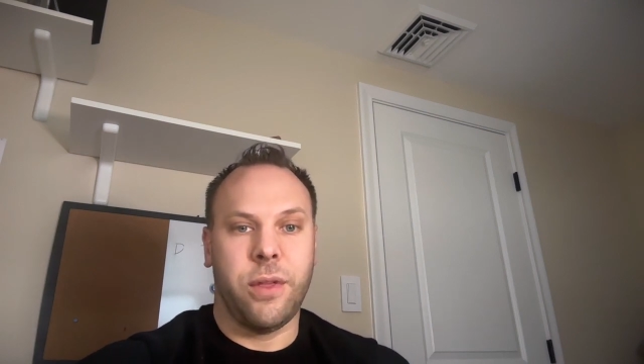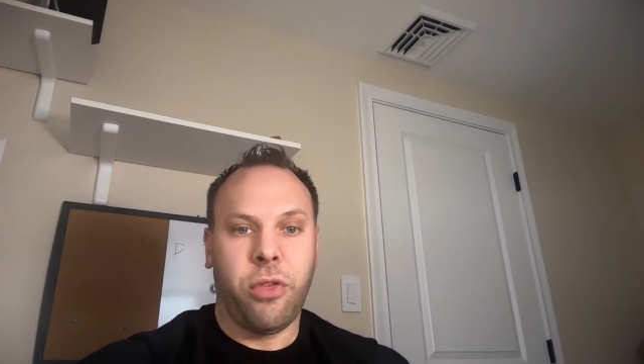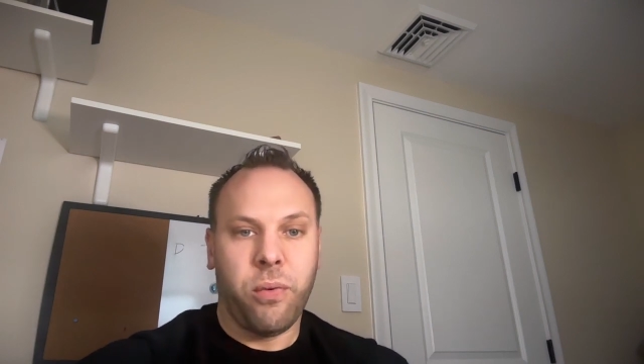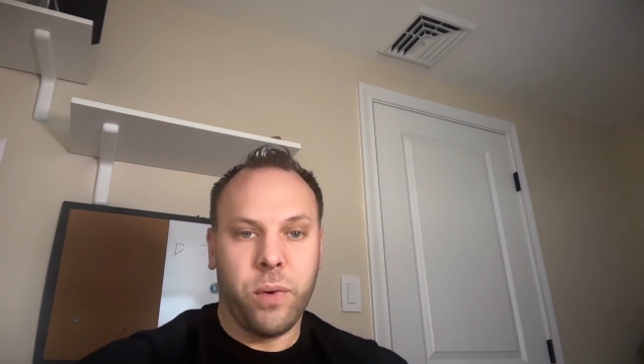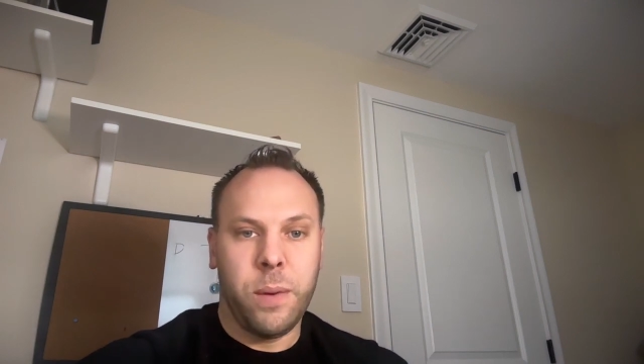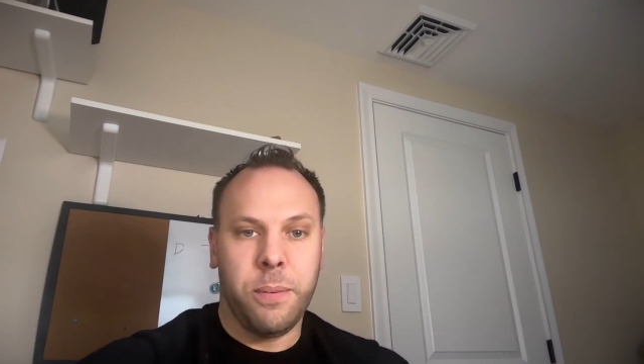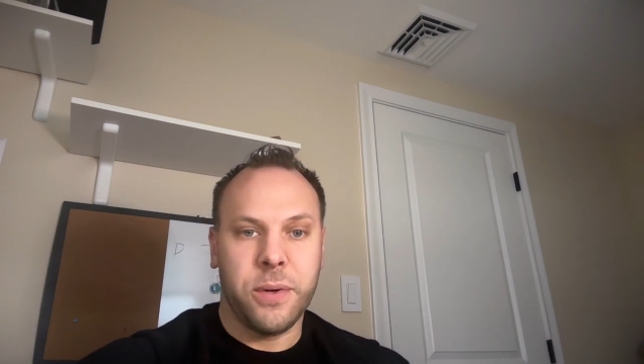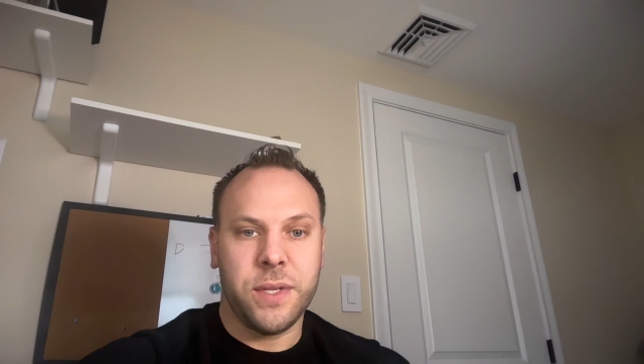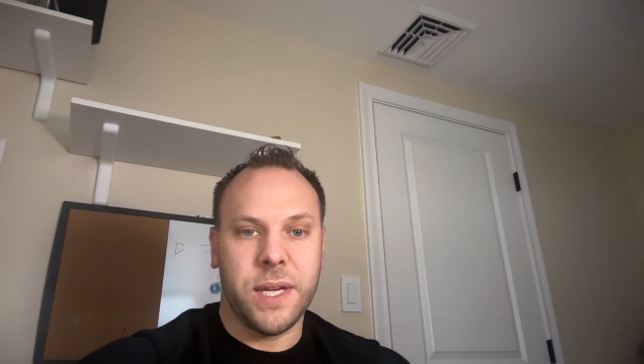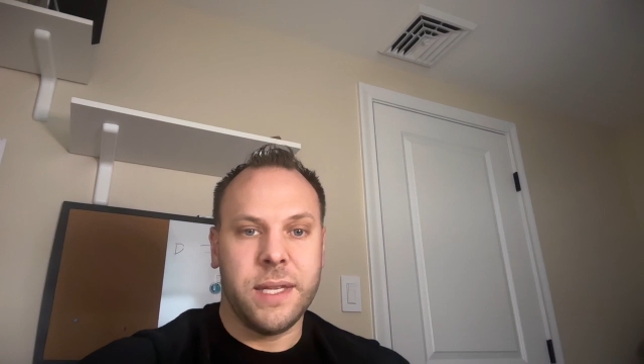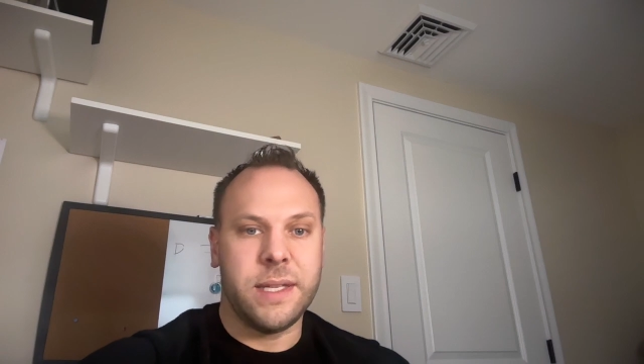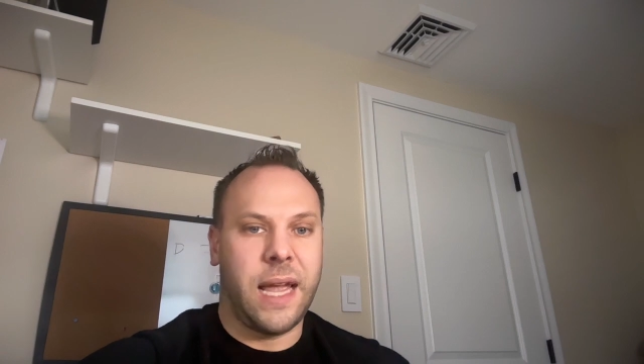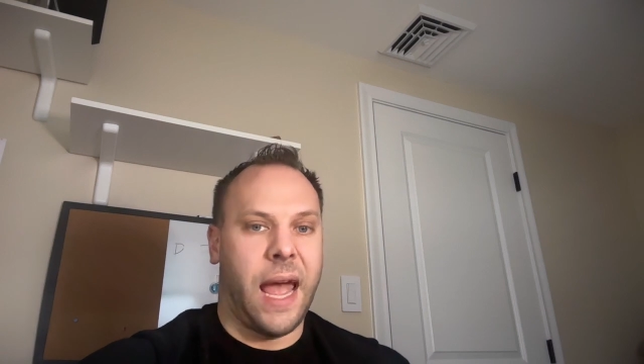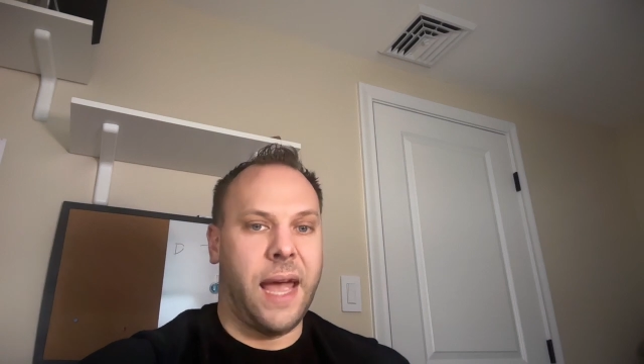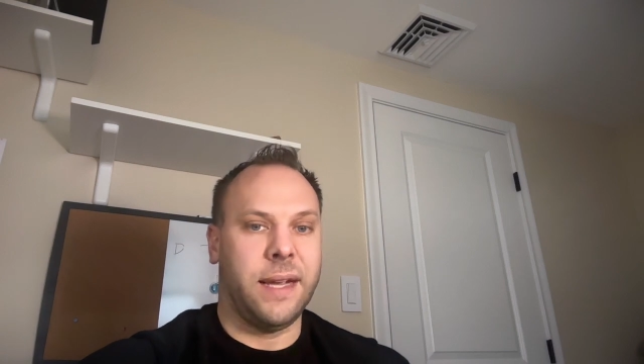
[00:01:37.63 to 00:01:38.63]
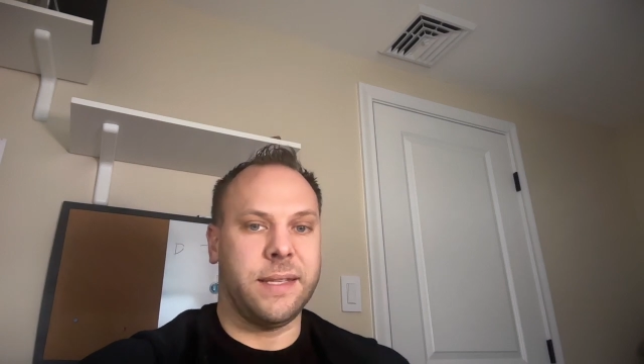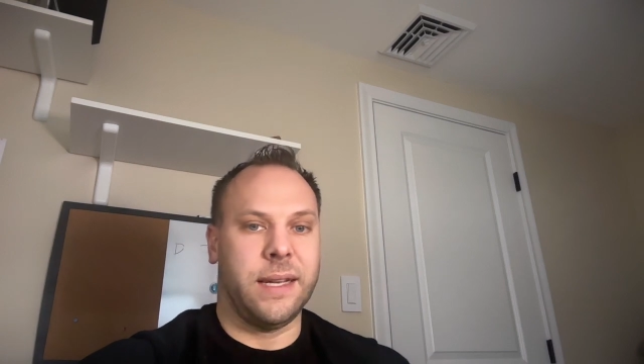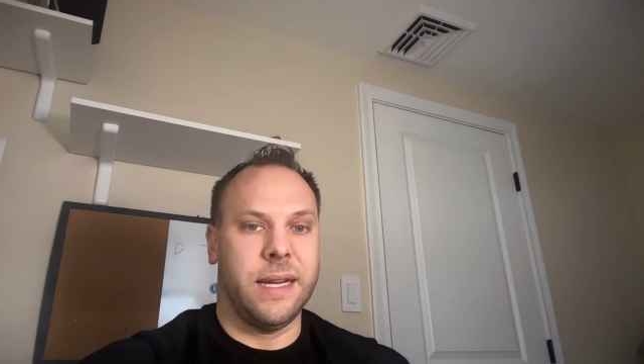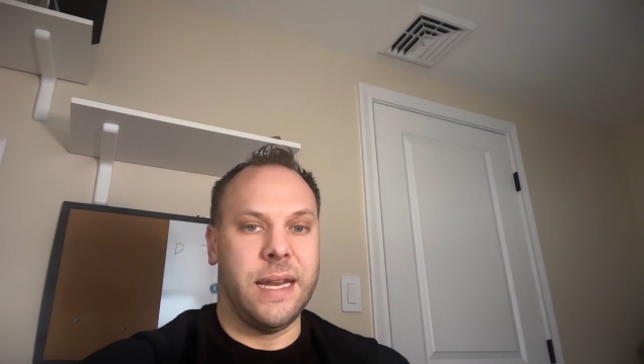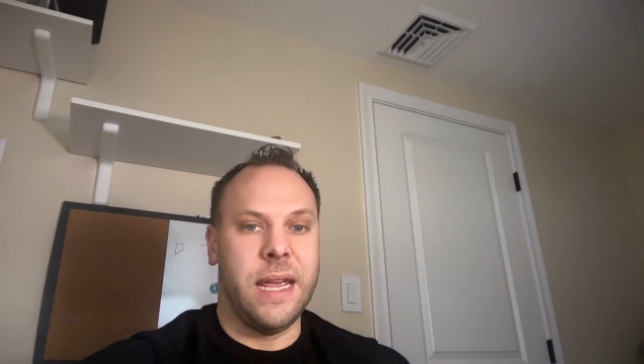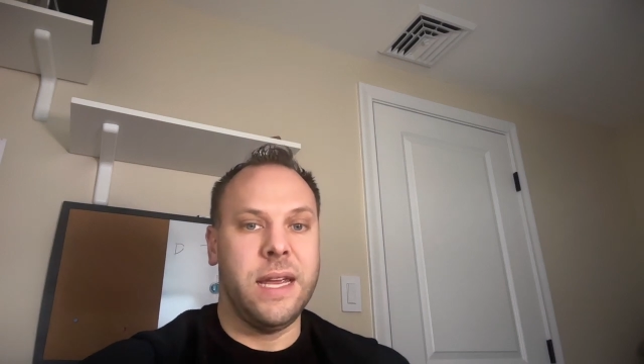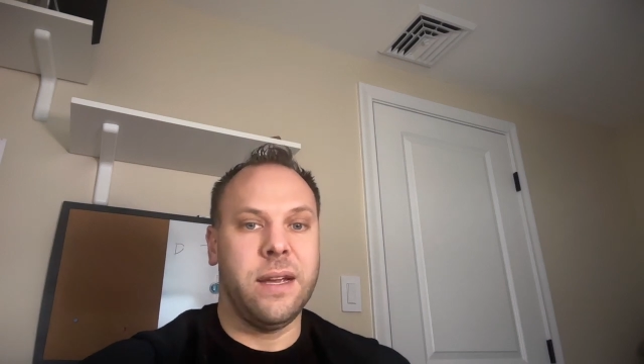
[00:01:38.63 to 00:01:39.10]
3% tax
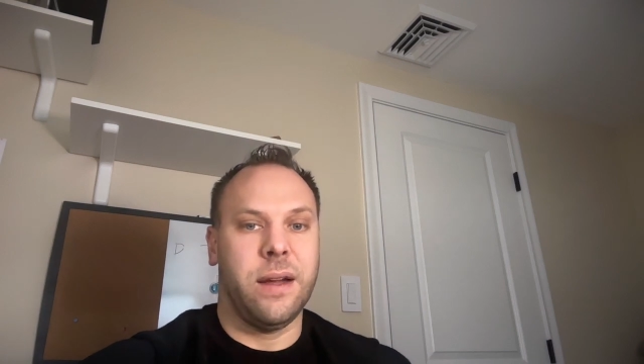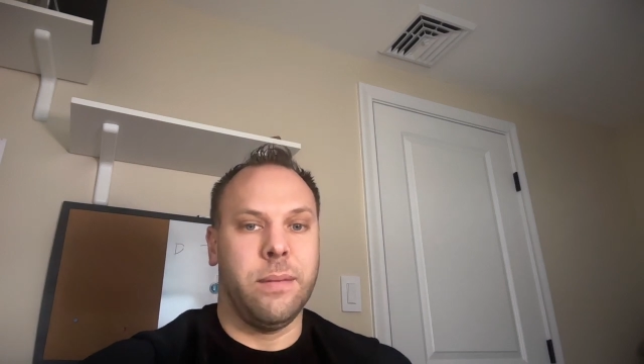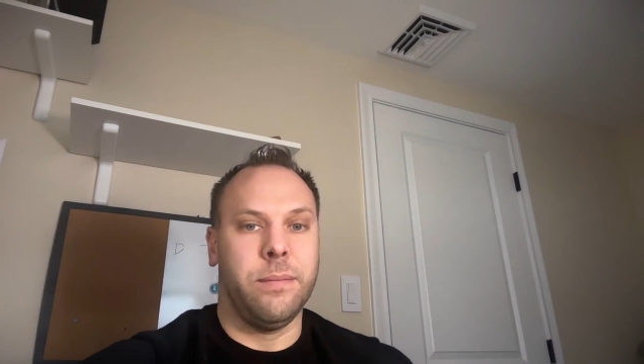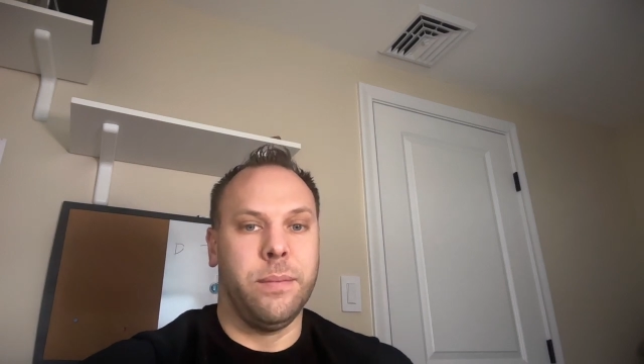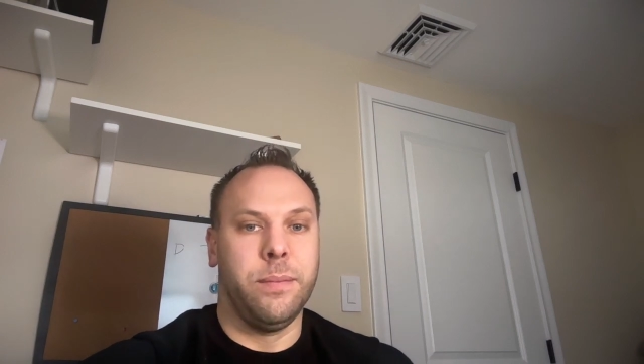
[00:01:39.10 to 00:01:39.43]
on income